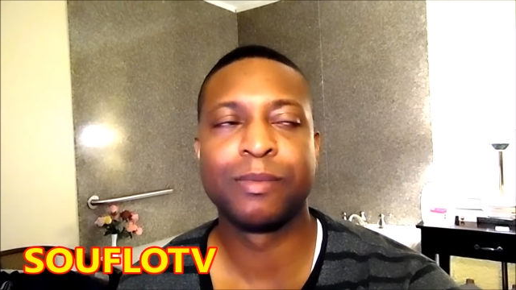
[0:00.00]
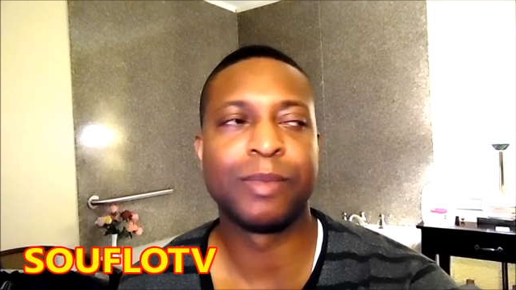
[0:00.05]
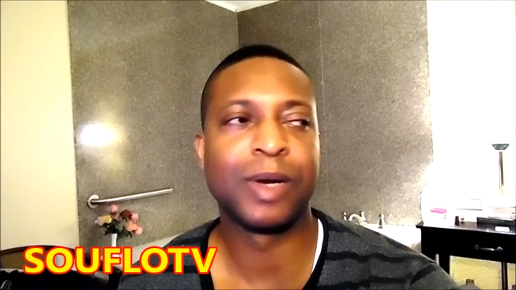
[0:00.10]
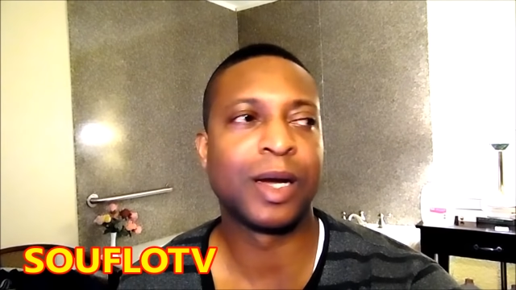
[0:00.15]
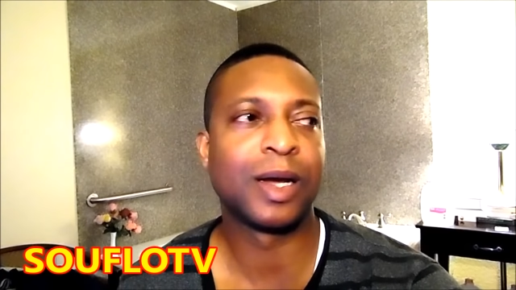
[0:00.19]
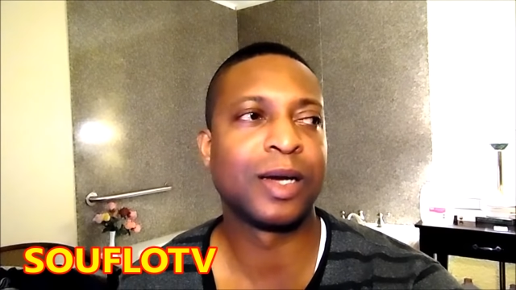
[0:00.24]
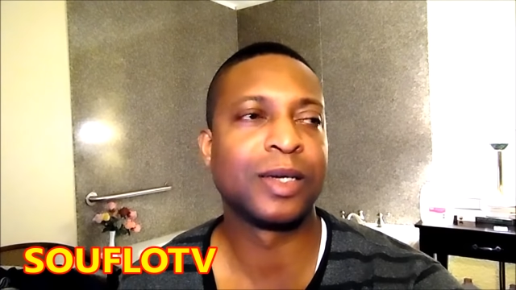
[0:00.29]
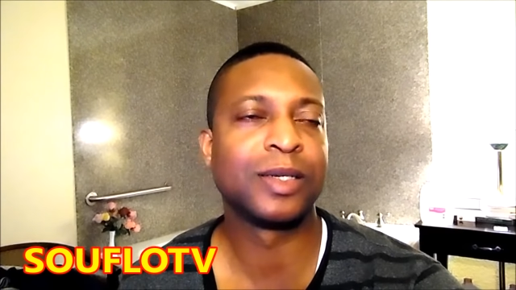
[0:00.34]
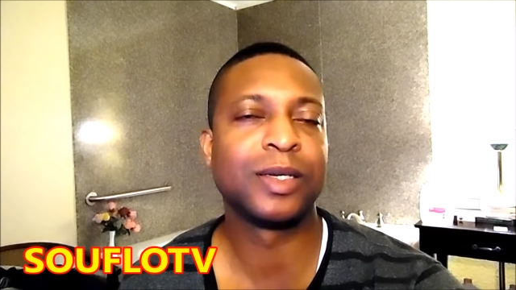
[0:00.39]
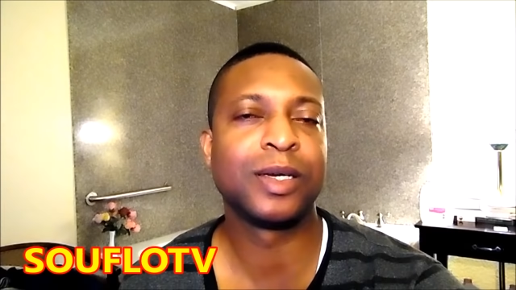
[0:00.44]

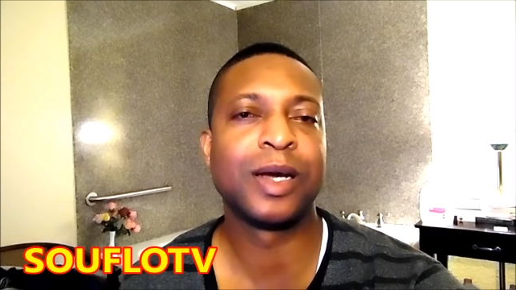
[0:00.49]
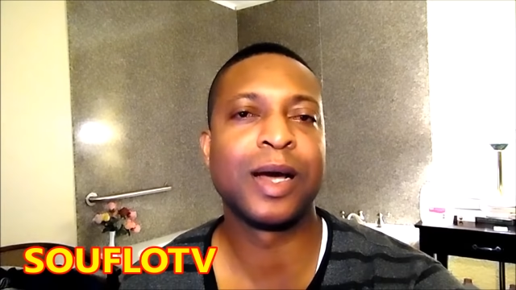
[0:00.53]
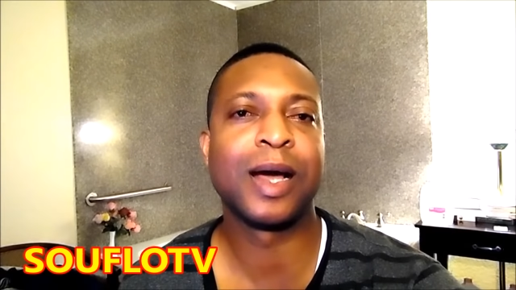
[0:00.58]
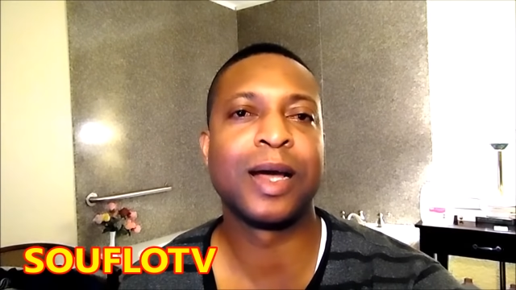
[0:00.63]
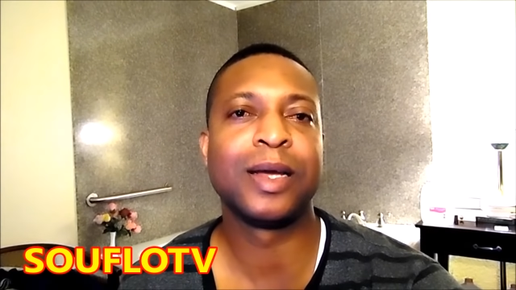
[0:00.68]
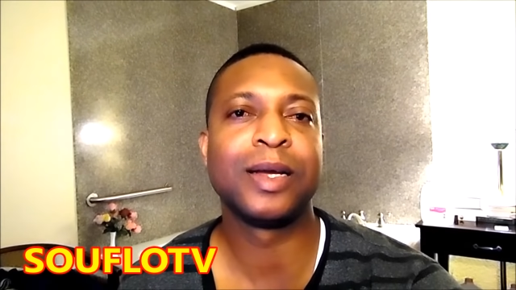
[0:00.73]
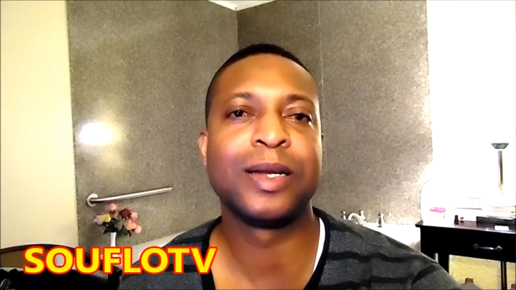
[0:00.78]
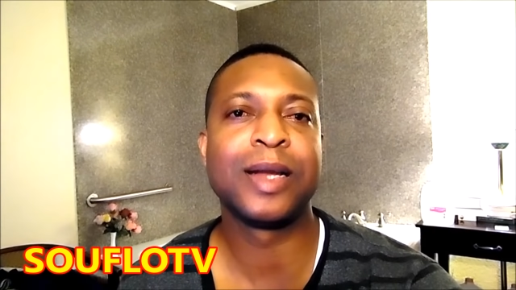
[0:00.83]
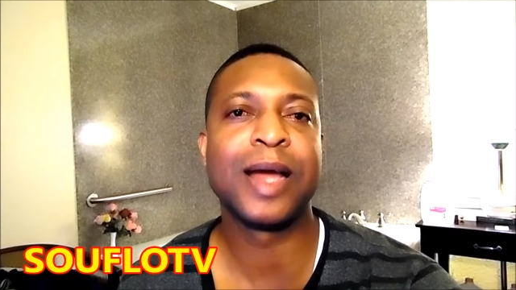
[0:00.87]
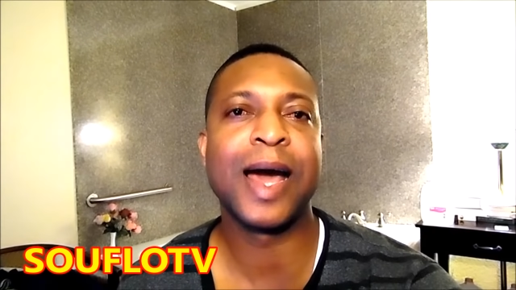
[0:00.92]
because he
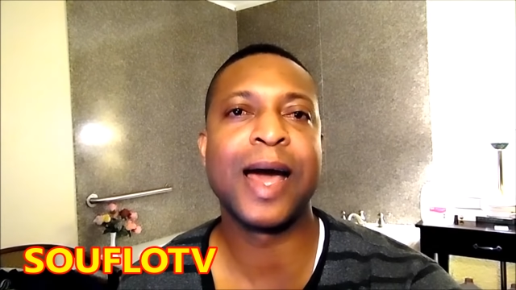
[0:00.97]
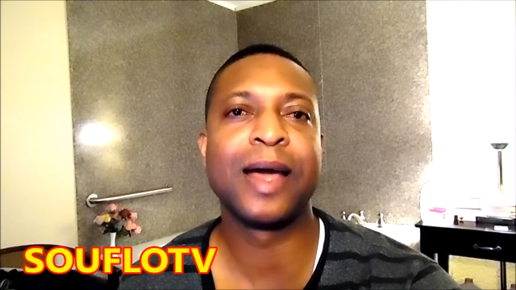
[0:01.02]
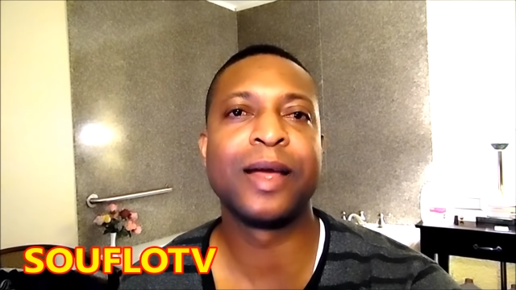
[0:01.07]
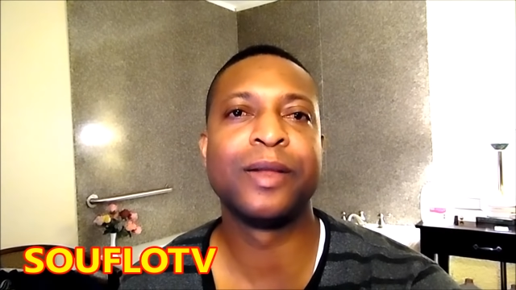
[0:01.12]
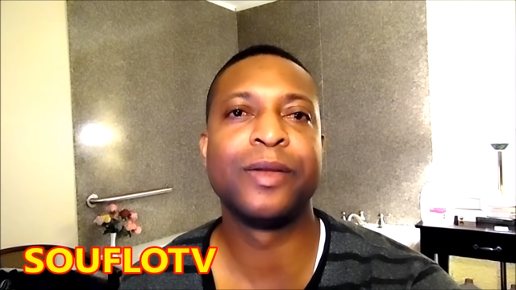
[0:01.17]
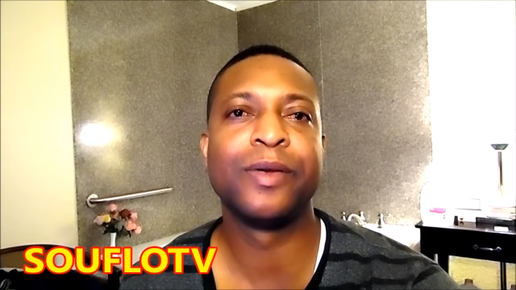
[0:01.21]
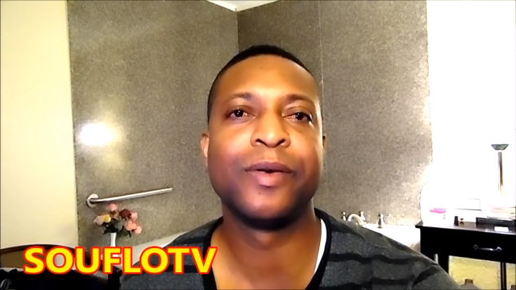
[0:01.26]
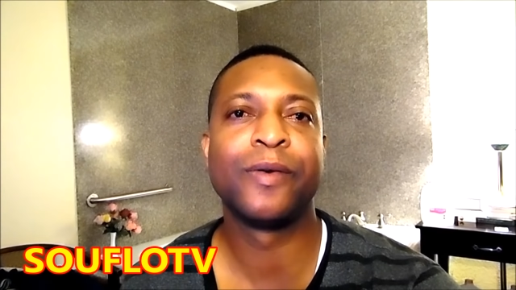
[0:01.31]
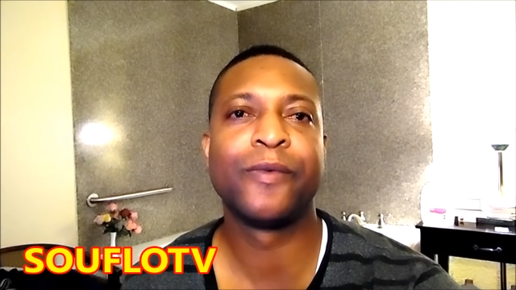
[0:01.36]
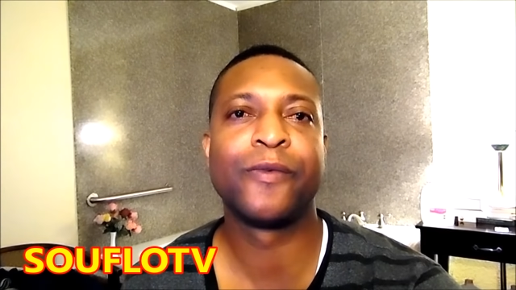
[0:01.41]
got he
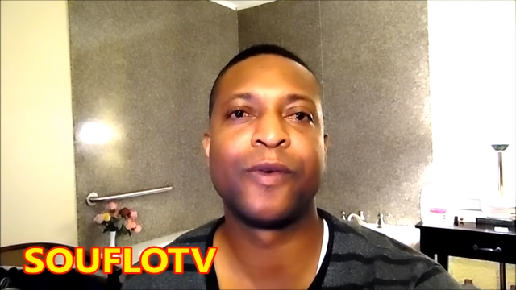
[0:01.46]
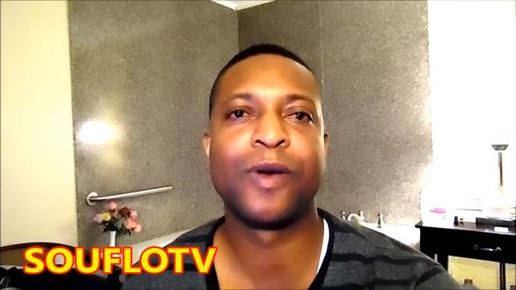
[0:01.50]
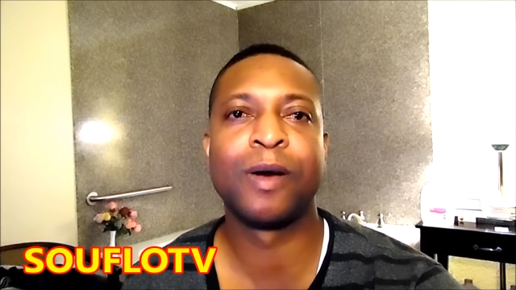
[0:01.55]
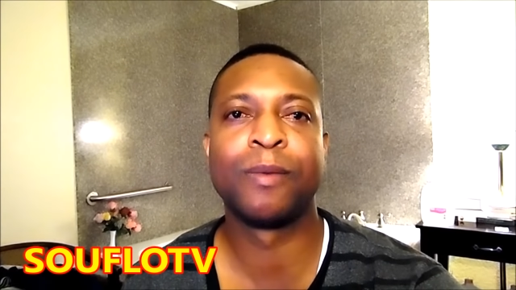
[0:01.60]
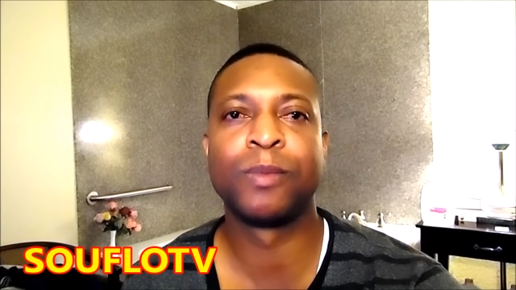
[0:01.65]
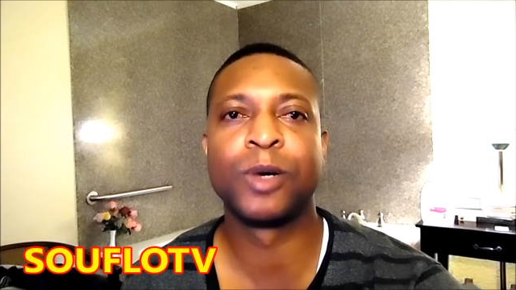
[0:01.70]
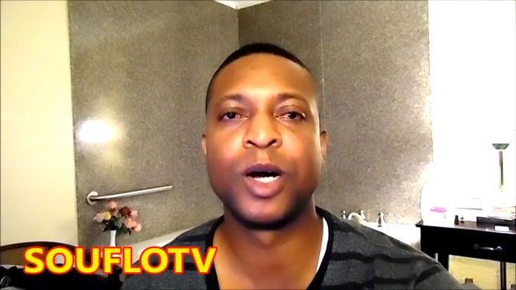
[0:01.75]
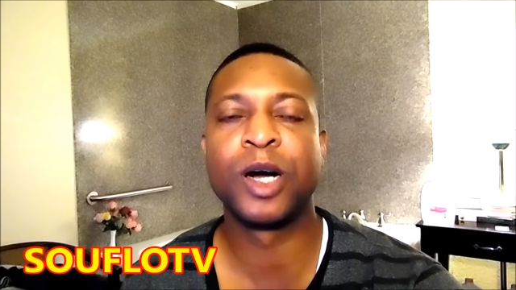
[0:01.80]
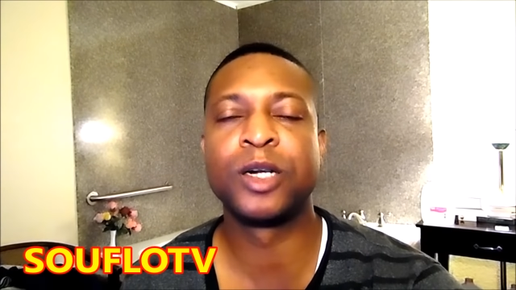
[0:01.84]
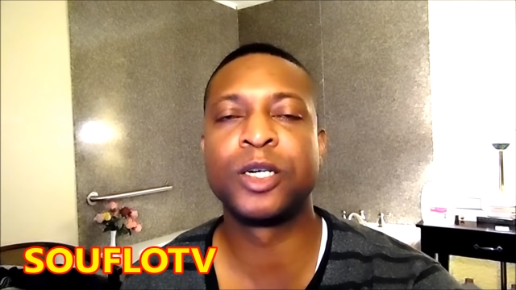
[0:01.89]
died
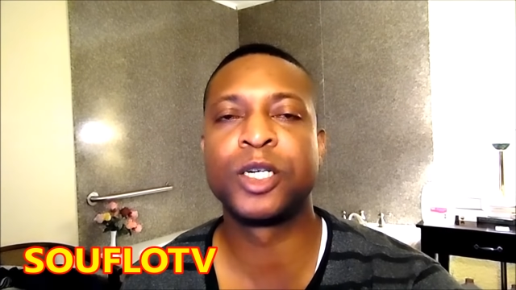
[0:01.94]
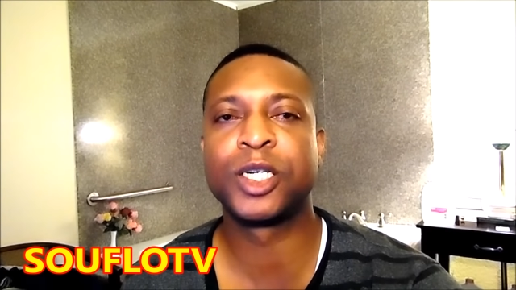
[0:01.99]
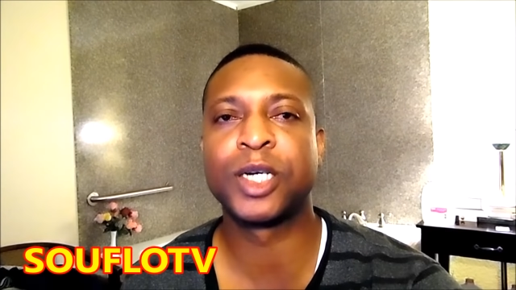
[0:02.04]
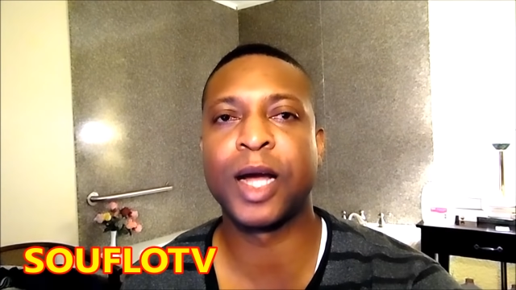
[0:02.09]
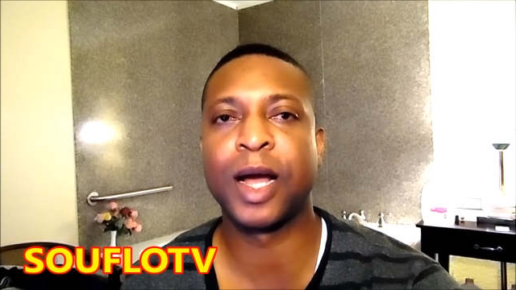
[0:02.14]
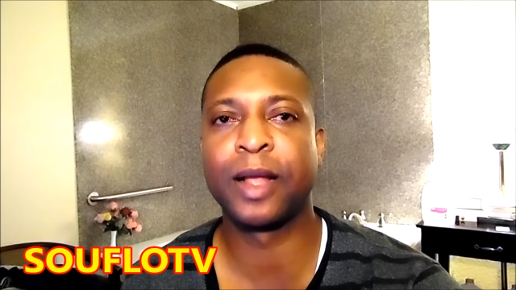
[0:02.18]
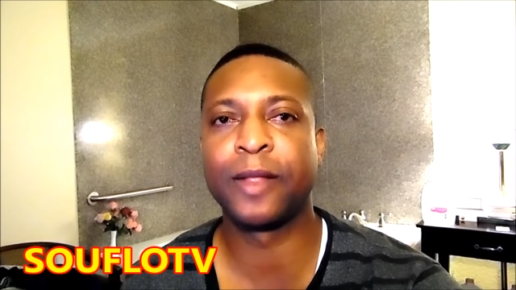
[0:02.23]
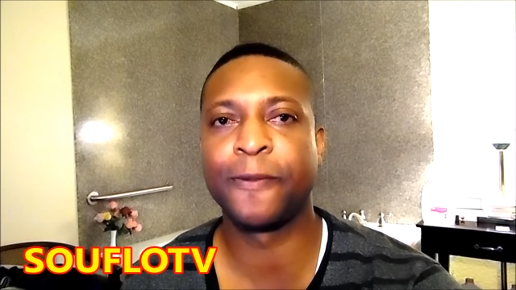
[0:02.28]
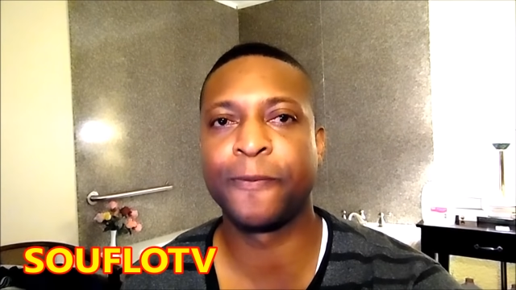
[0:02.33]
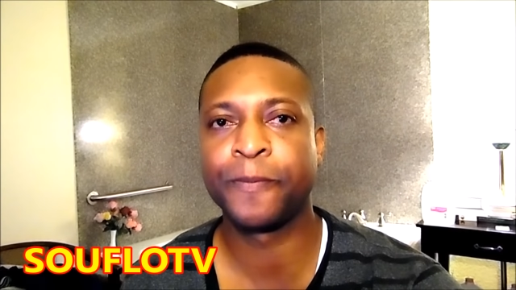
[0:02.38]
from
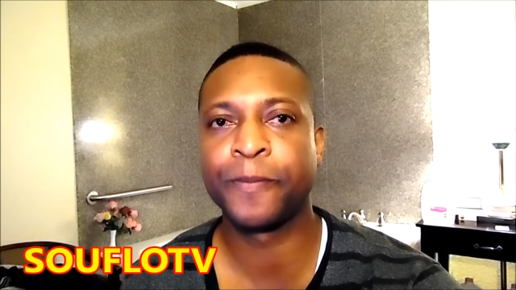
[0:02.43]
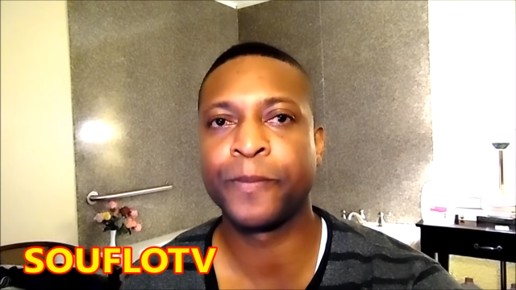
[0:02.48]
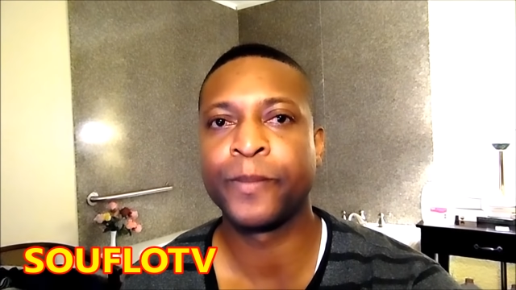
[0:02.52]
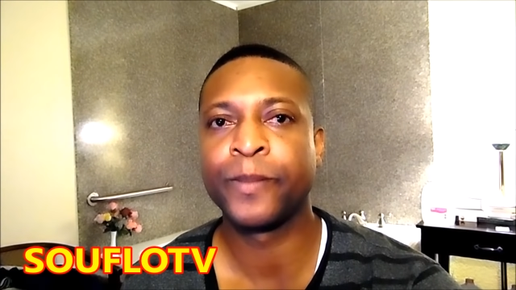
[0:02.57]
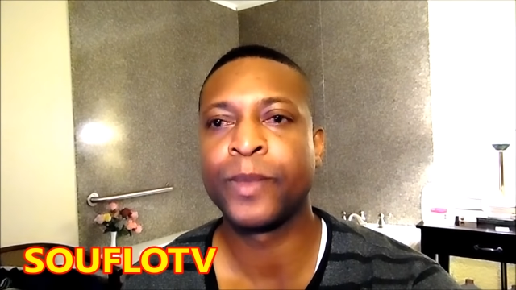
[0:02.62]
gunshot.